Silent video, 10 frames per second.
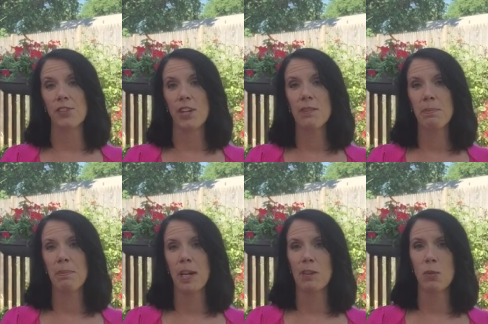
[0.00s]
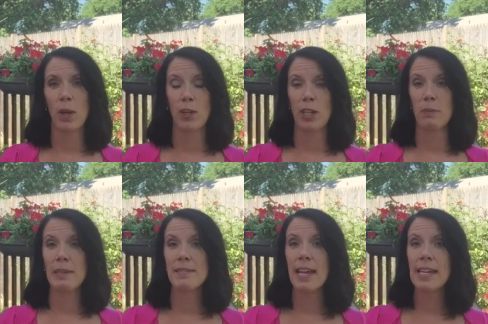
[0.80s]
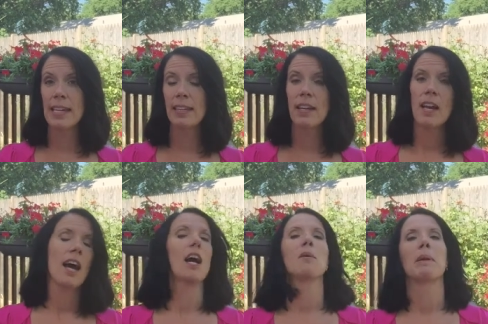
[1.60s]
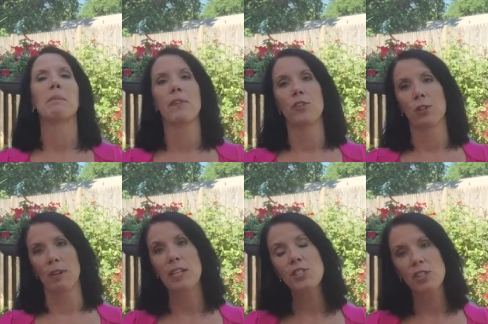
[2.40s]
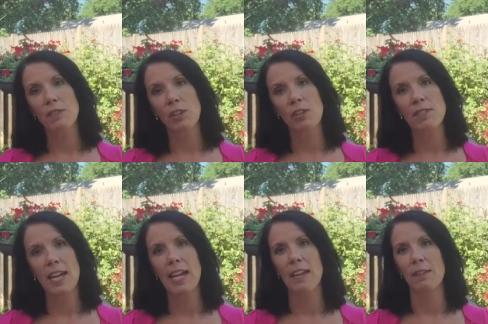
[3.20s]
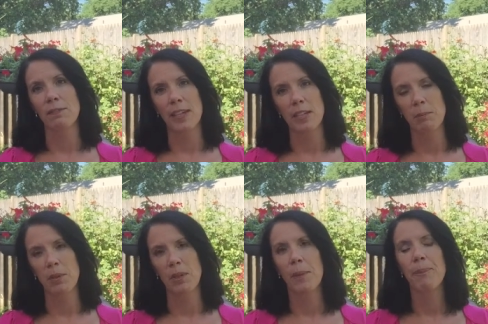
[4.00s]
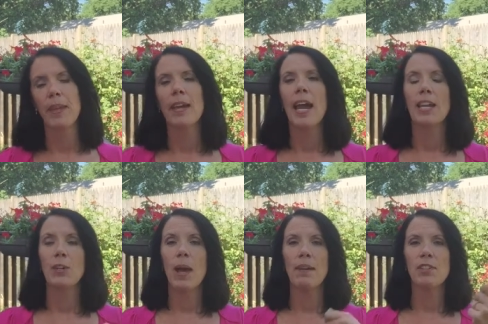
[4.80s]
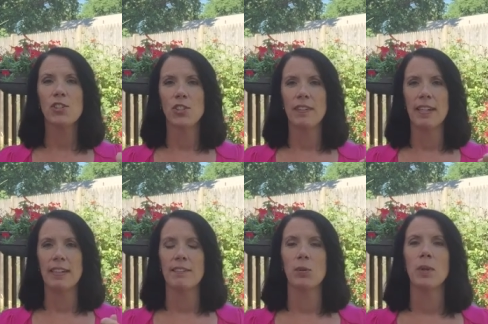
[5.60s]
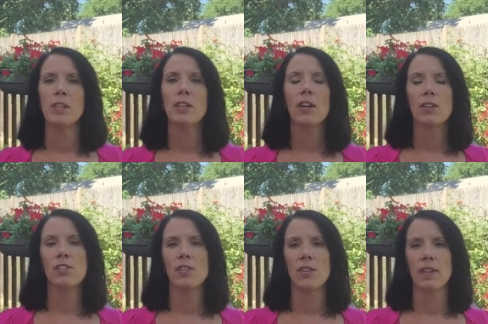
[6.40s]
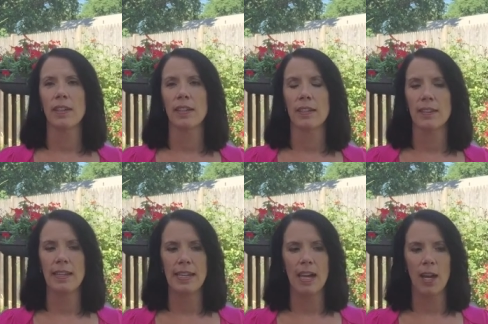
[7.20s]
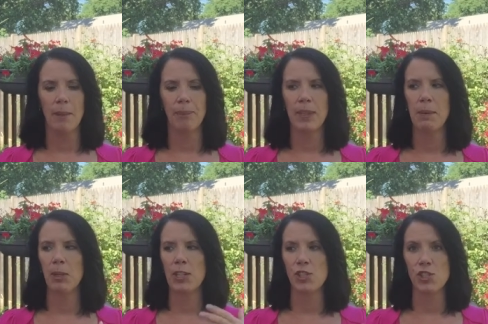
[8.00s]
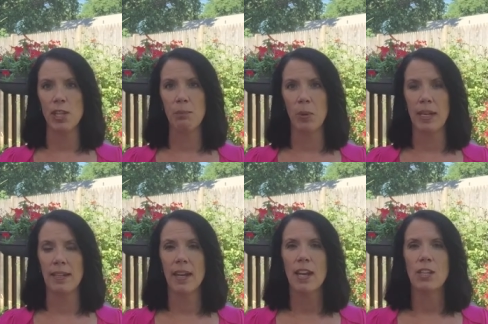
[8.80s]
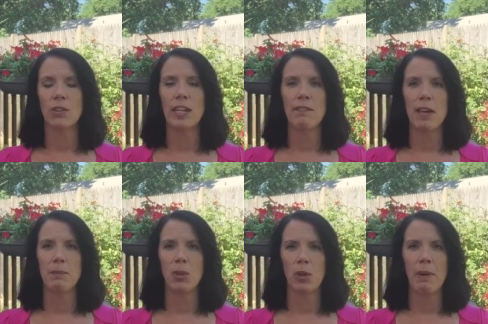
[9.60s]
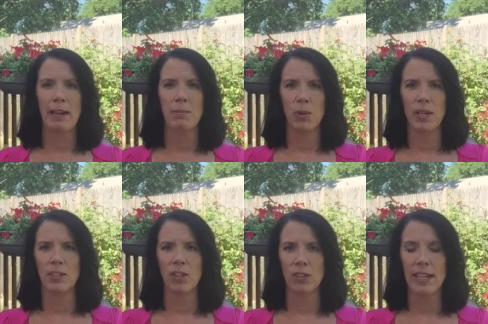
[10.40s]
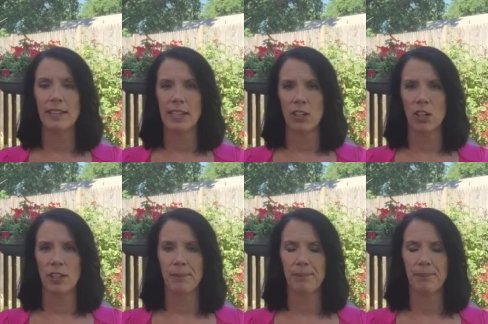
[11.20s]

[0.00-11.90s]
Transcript: address of where you're going to be staying, maybe the duration of your stay, the flight number, and you have to turn that in. So when you go to the immigration checkpoint, you'll give them your passport and your landing card.